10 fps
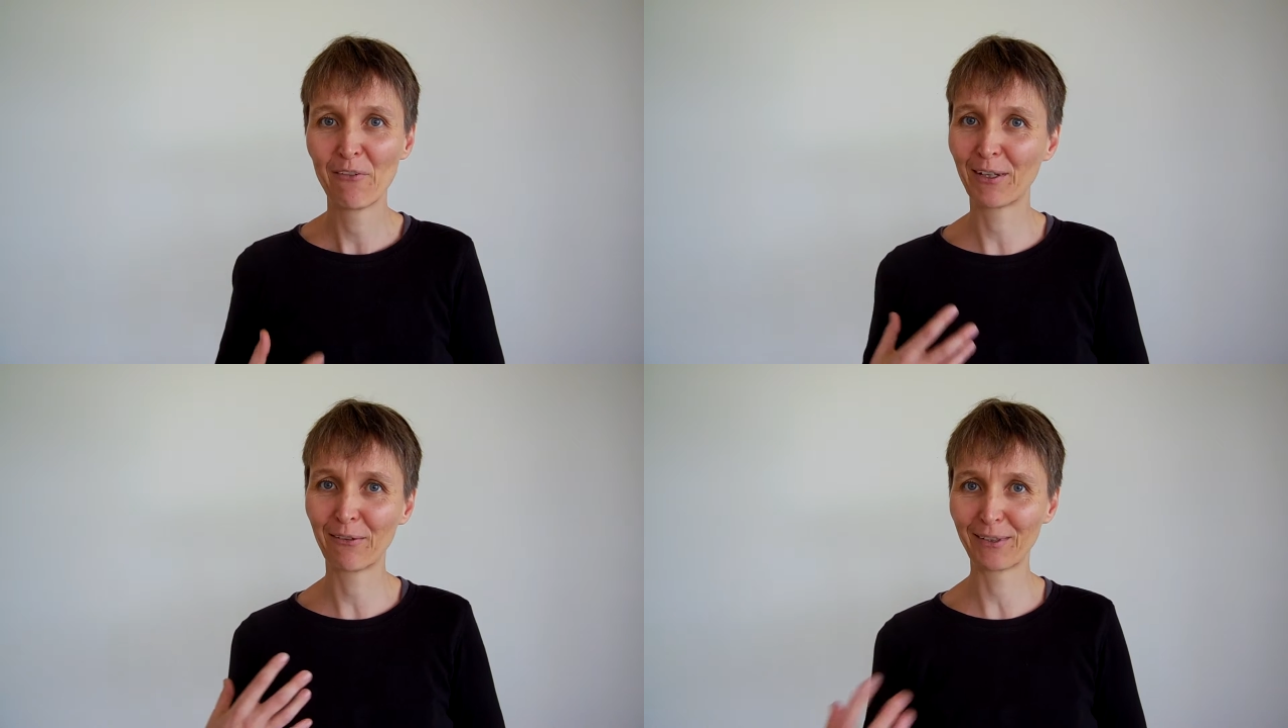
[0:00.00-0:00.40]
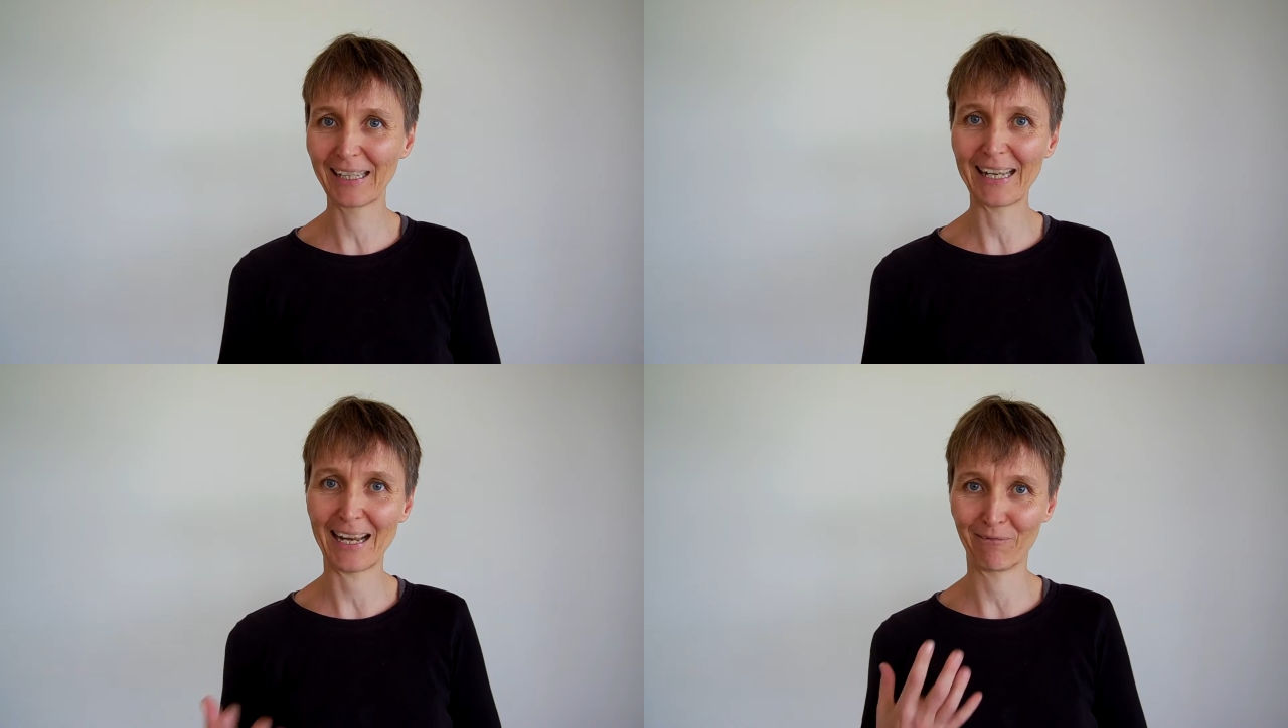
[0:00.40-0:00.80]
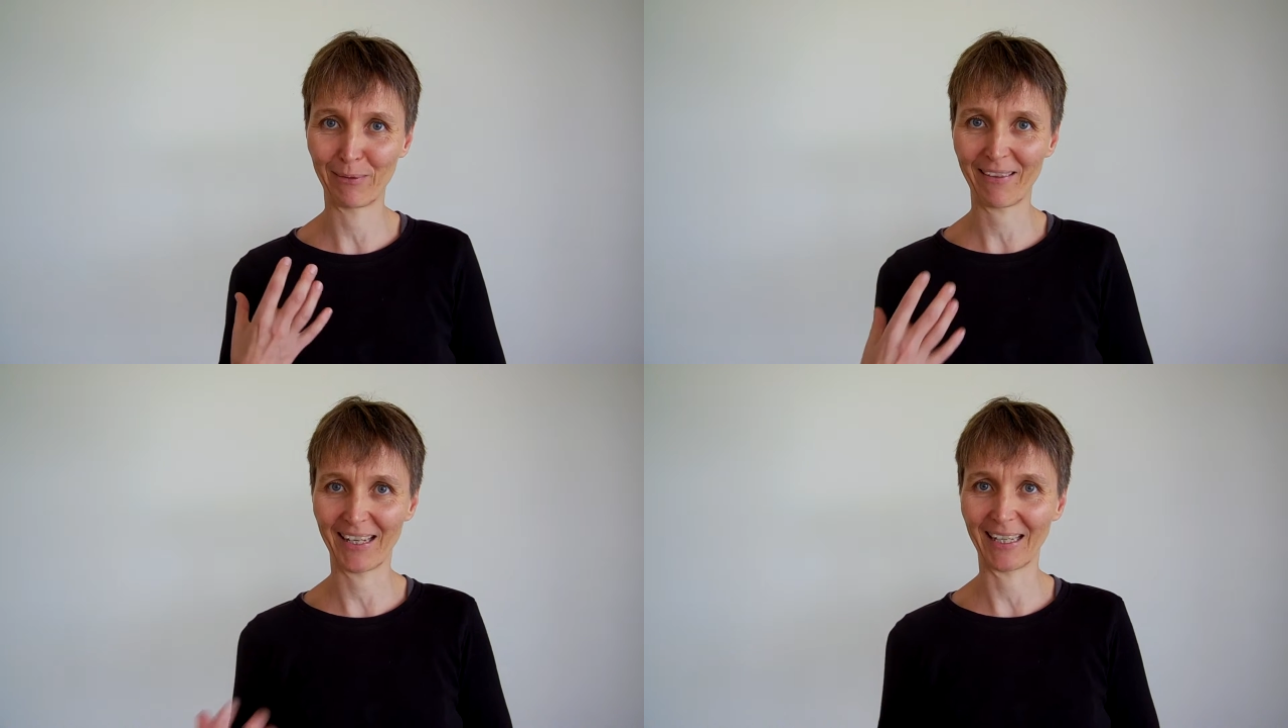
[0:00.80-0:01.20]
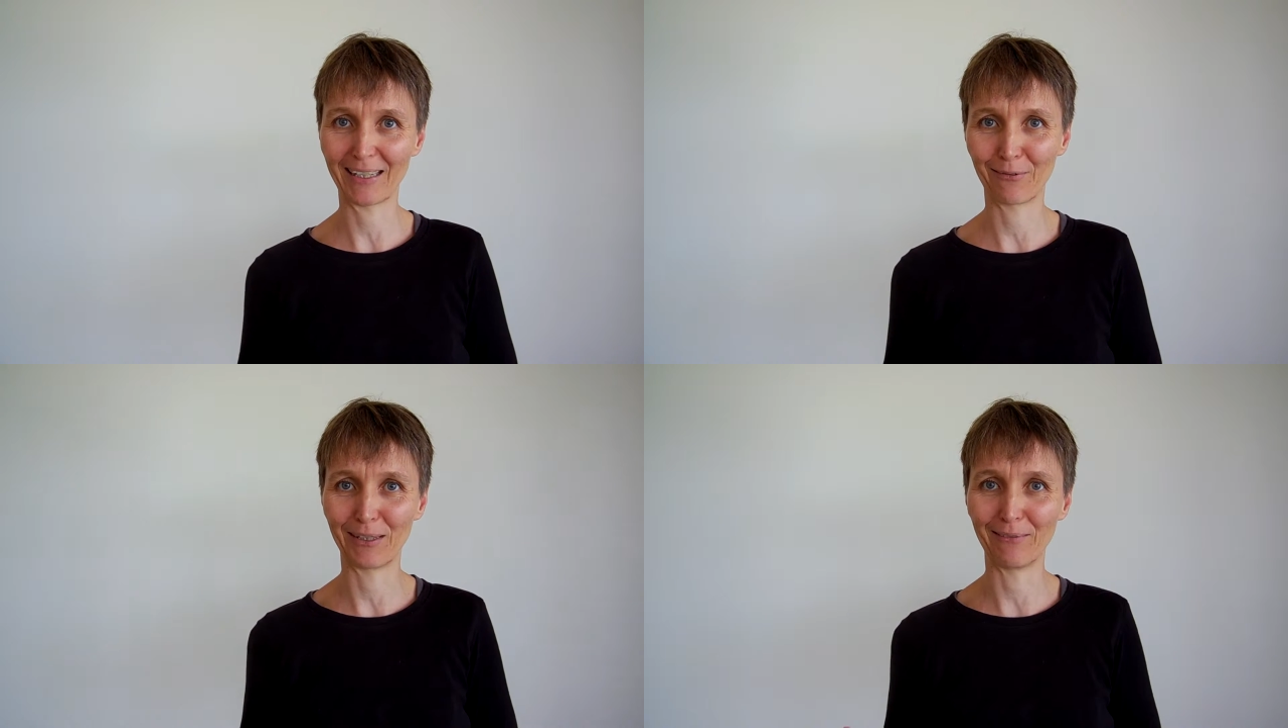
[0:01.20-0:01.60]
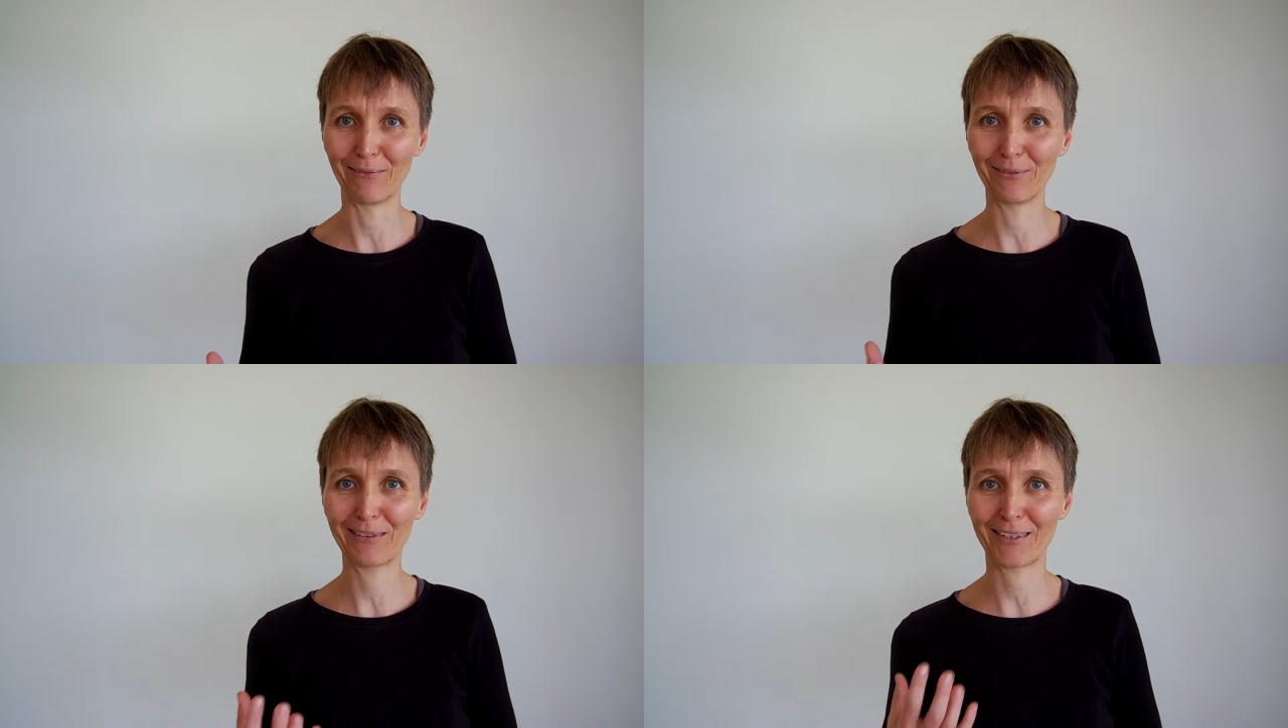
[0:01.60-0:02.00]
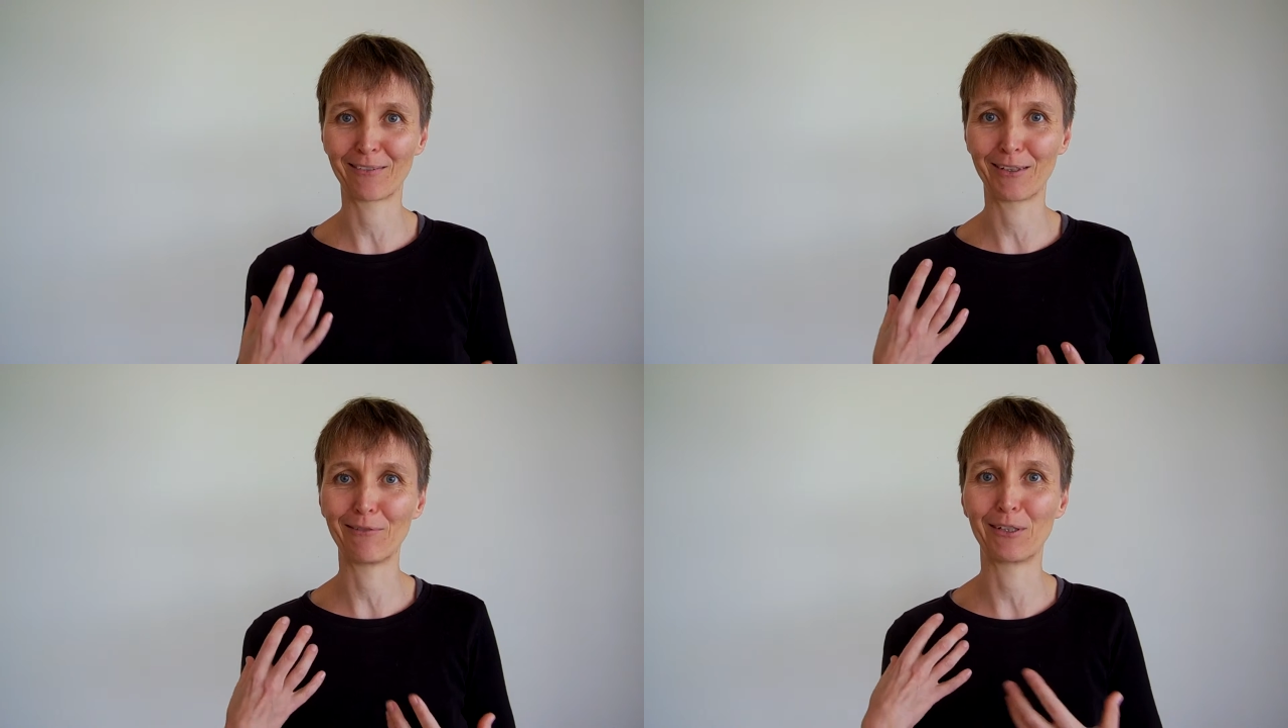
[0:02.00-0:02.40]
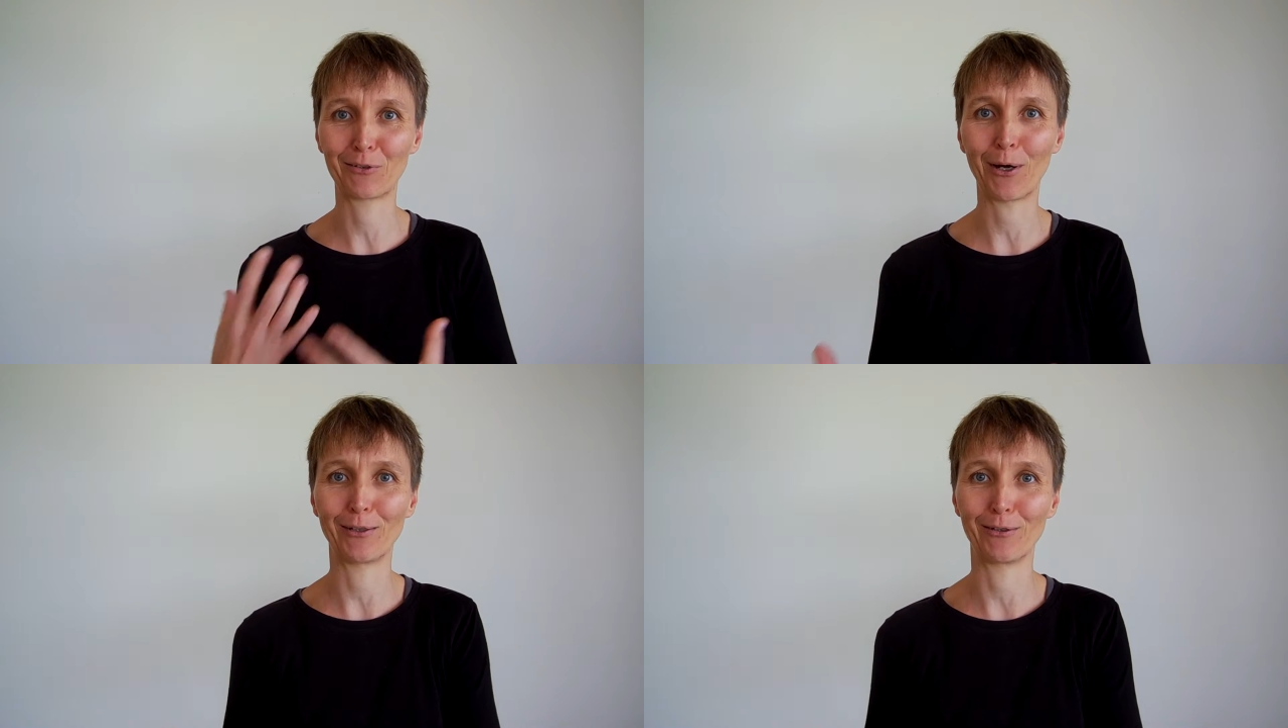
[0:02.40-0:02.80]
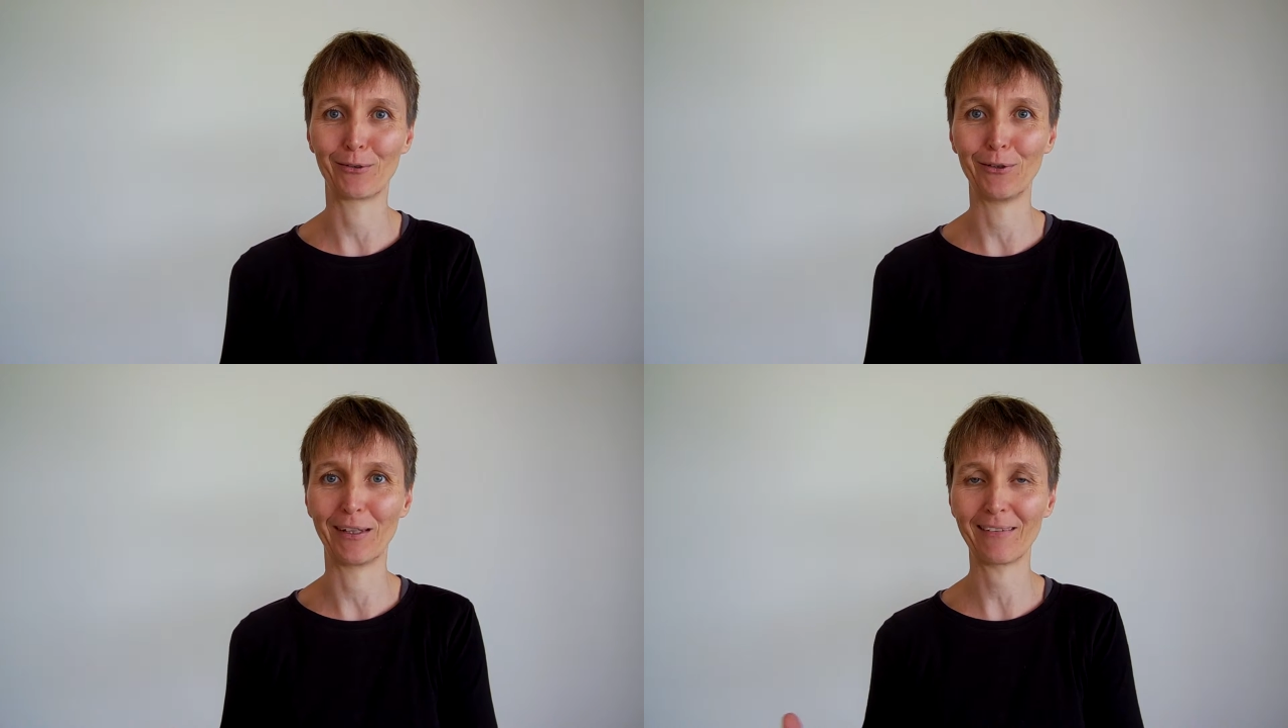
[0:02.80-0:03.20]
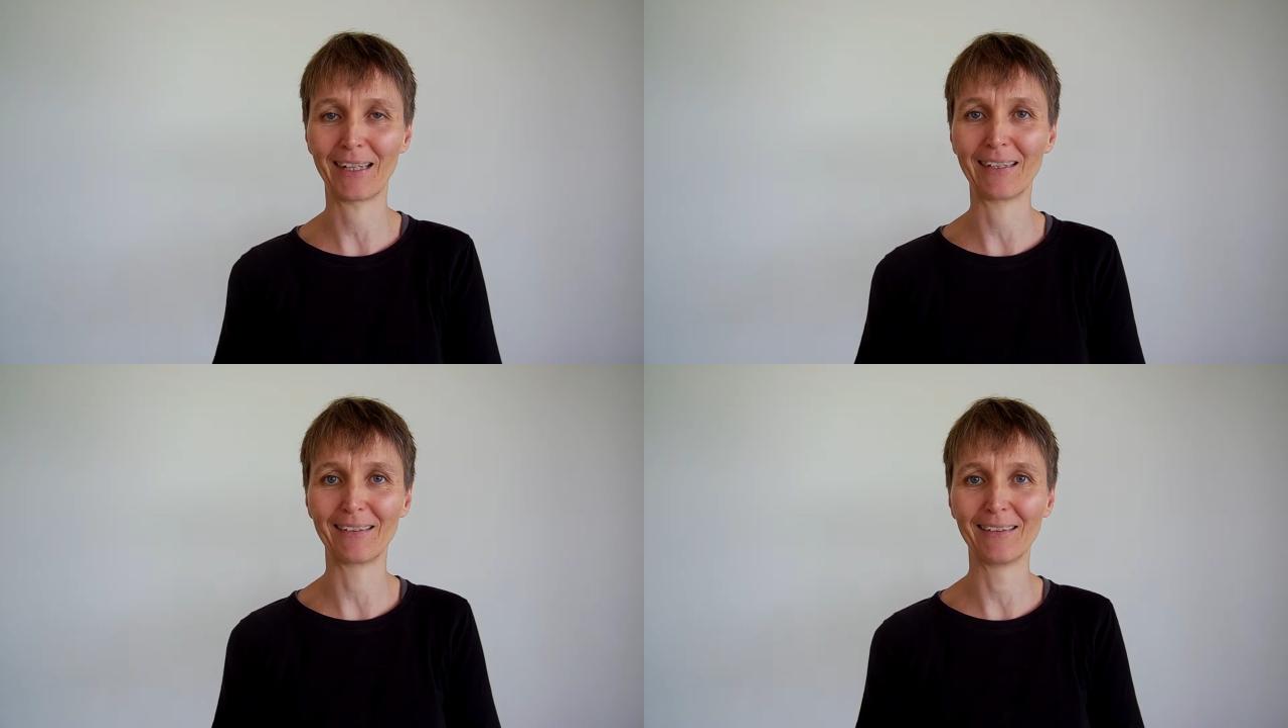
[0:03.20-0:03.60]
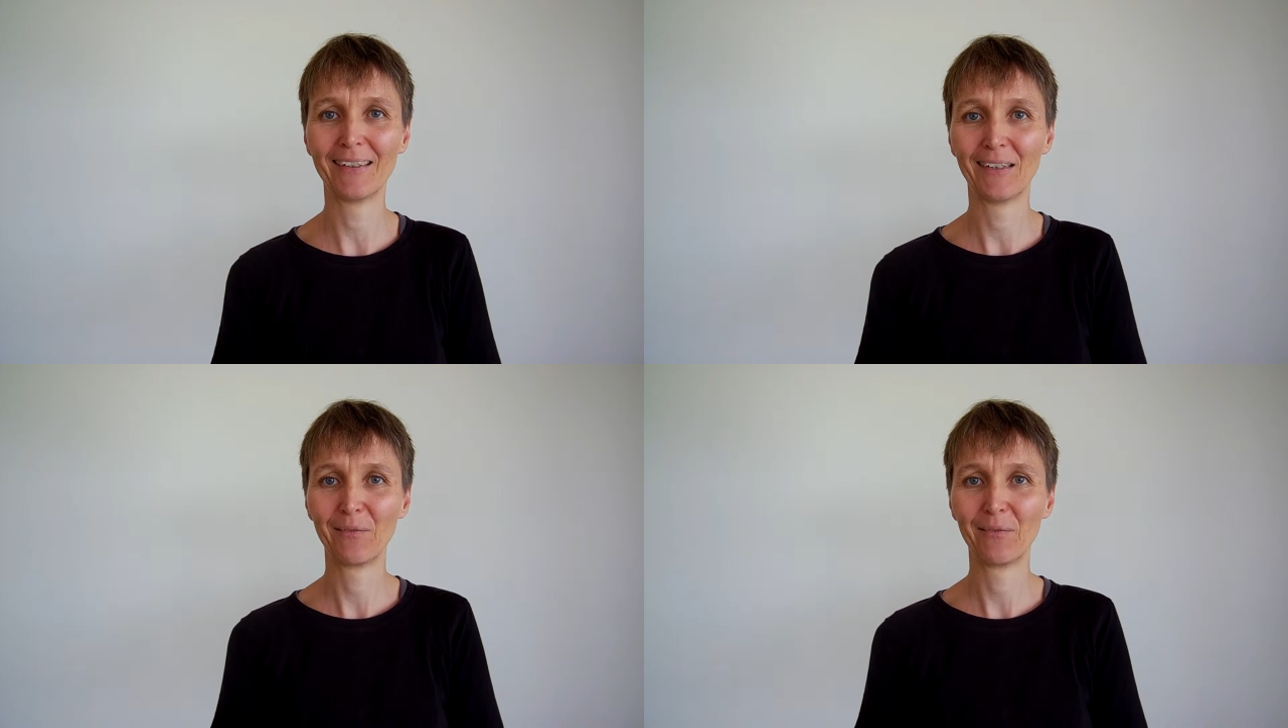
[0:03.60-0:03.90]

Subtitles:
We're not really that empathetic. We try to do the thing